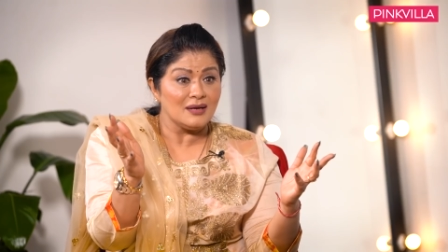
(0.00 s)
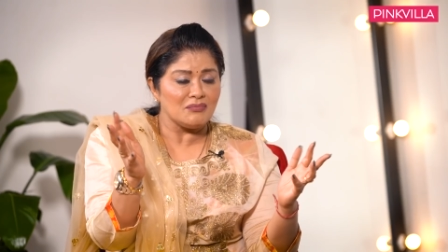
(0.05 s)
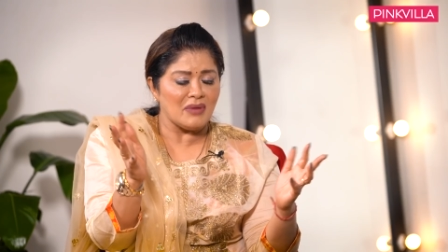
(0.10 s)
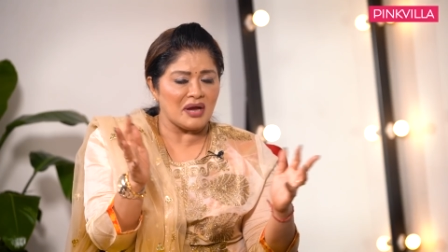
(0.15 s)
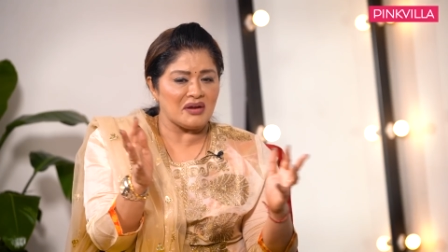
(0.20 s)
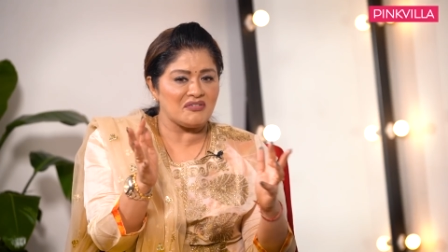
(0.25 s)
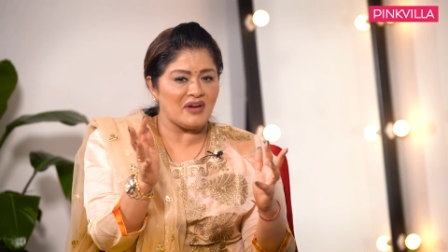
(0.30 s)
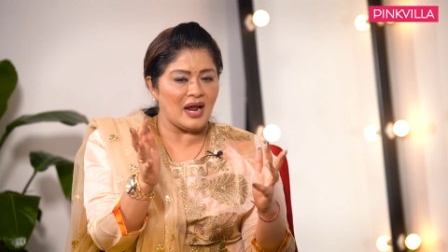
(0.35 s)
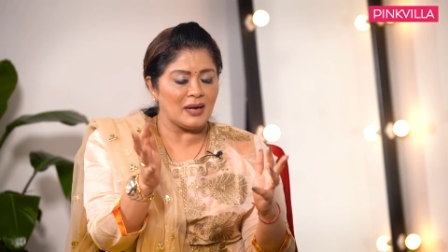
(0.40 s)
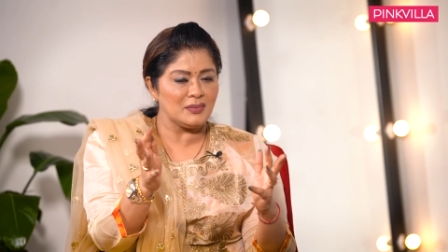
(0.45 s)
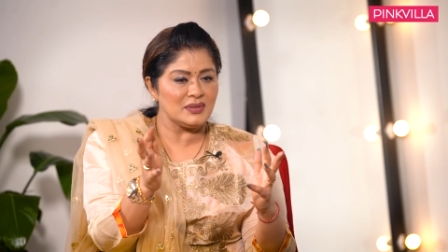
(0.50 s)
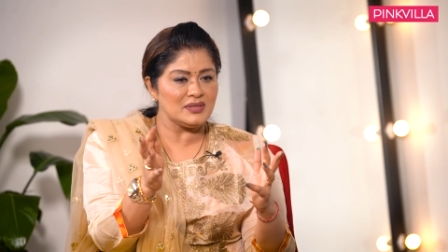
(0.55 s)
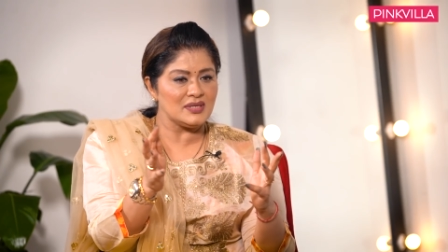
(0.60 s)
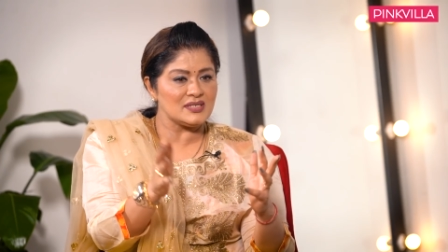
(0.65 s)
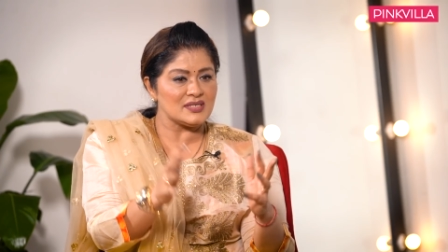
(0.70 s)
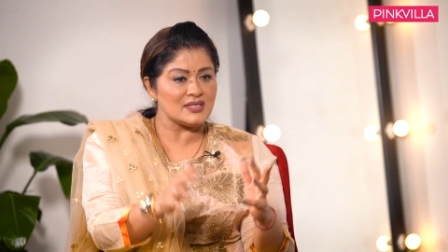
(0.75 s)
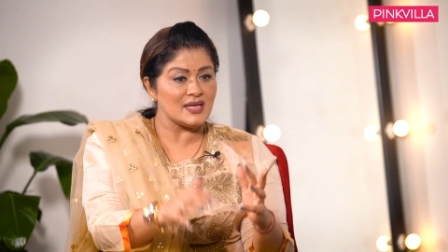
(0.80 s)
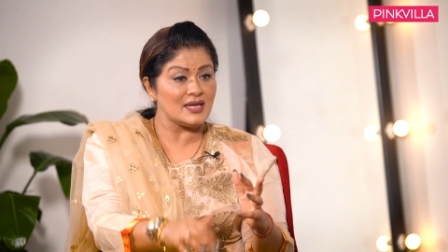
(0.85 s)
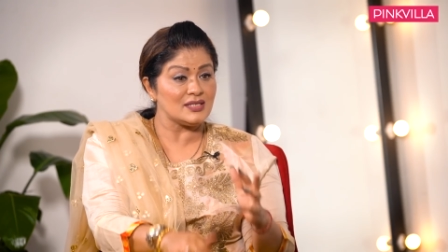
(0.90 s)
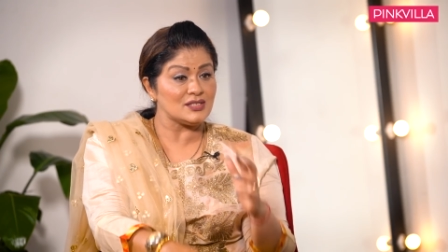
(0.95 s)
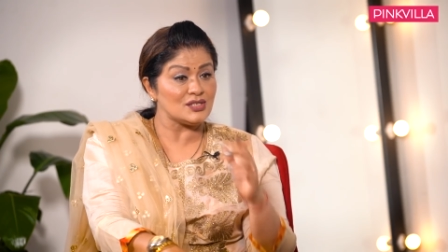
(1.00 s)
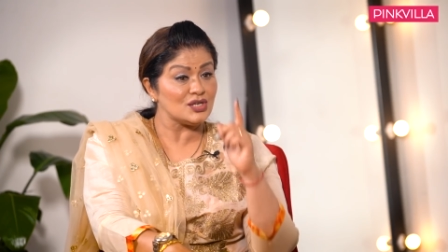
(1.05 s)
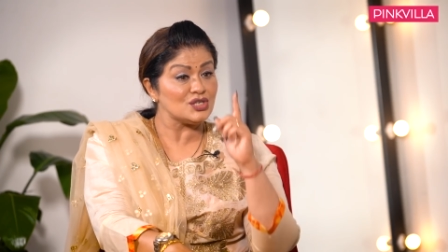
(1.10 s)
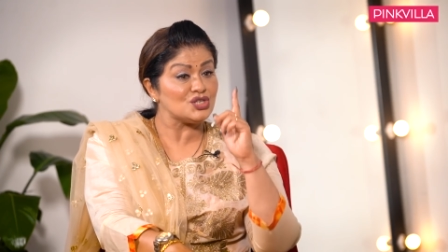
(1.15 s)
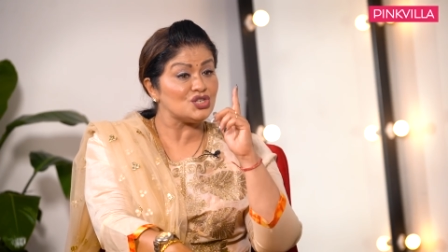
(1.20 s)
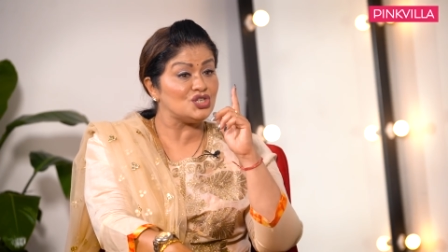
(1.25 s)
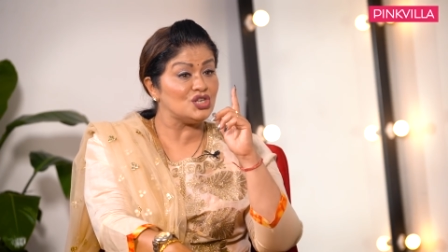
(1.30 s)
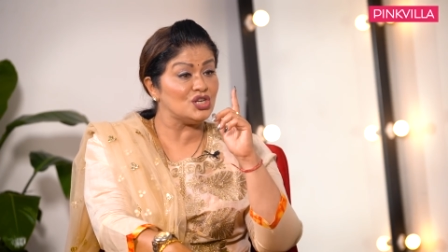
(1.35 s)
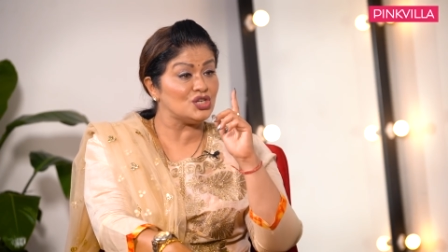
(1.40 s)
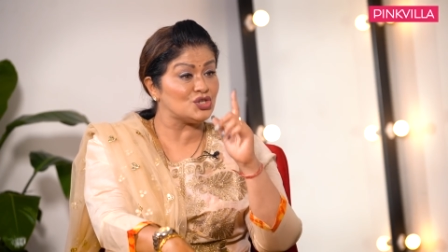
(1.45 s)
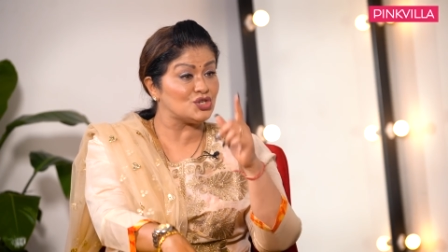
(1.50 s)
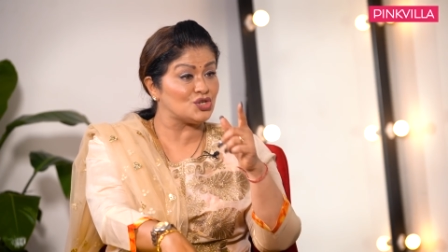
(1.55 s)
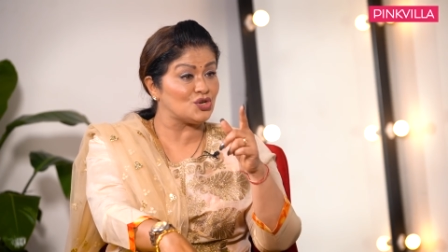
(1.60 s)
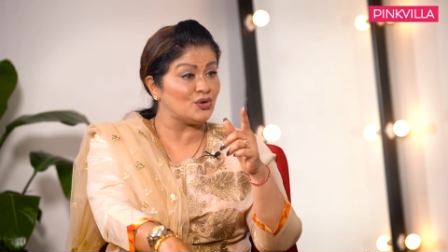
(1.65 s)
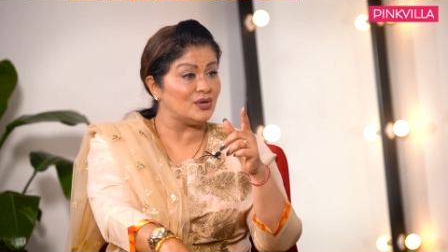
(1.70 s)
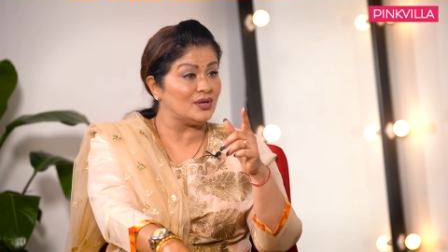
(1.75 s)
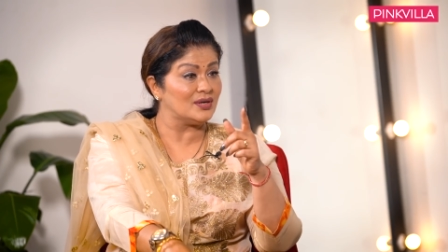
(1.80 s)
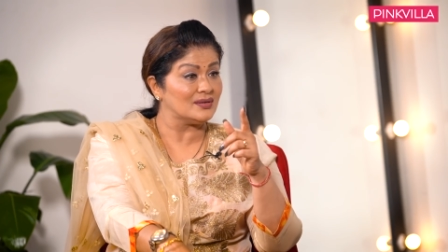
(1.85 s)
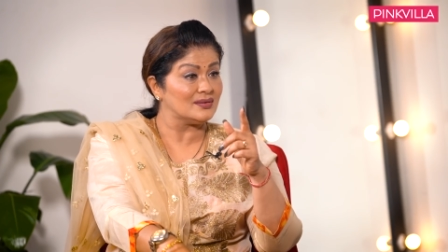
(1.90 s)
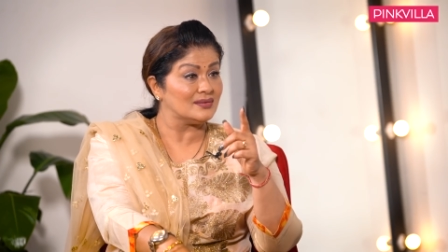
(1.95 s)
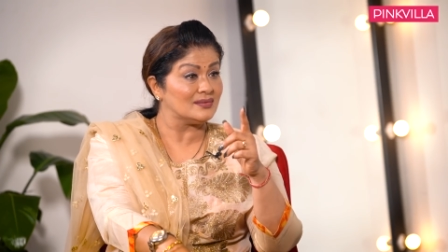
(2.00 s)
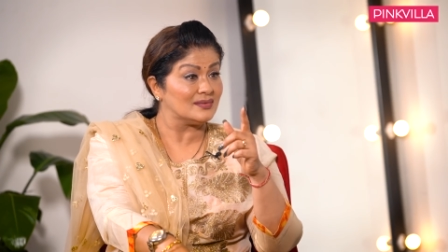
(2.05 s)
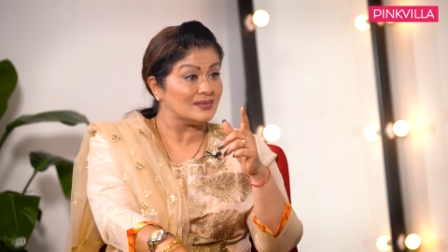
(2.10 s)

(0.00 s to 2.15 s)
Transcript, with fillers: My grandmother says she should,